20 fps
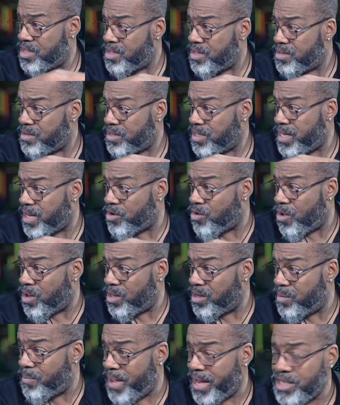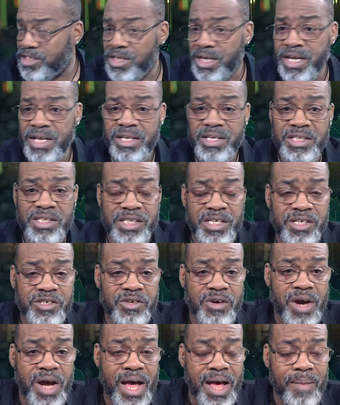Look at that; all of the major indices
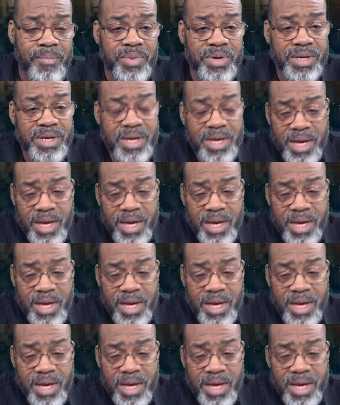are up.